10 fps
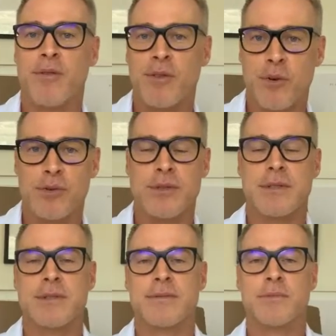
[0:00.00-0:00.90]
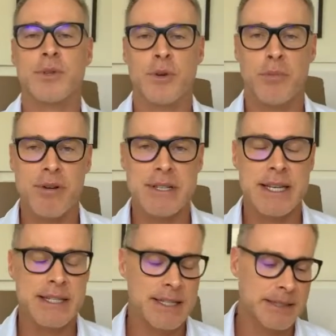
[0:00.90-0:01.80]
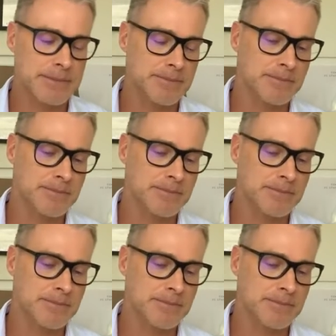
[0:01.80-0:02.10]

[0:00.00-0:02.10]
of course, when you're presenting.